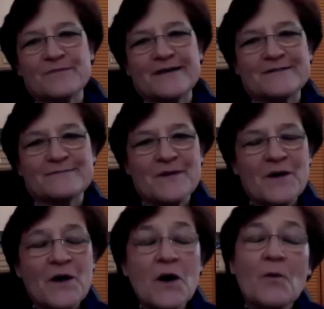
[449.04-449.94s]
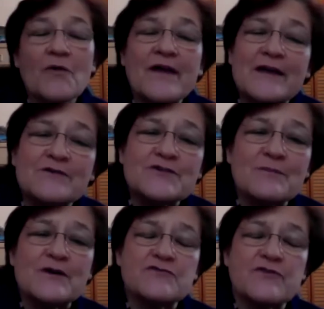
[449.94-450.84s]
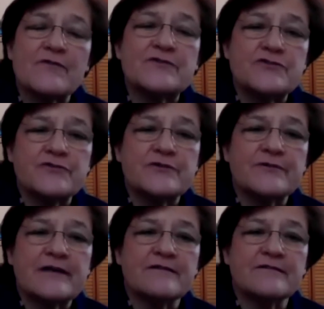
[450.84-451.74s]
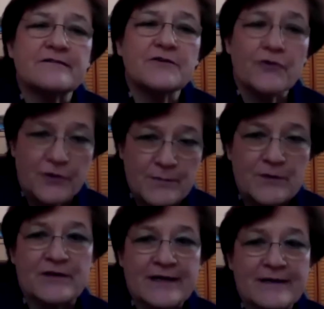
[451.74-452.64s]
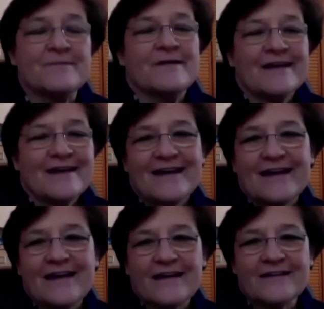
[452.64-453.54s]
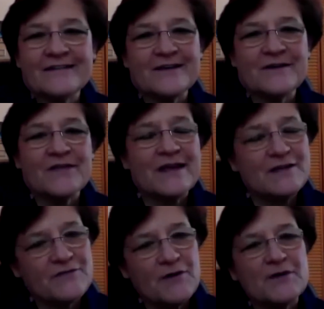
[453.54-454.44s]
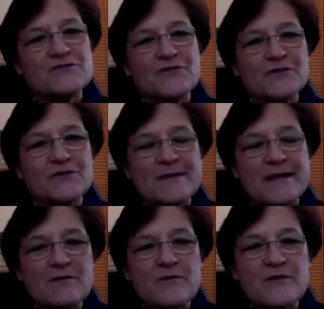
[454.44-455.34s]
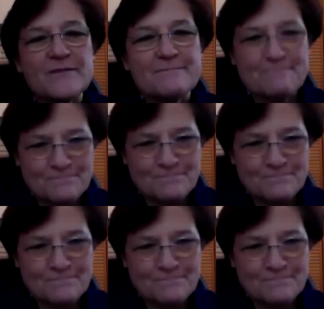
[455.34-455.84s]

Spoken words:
yes. Well, thank you so much for all that you're doing in your community. And thanks very much for speaking with me.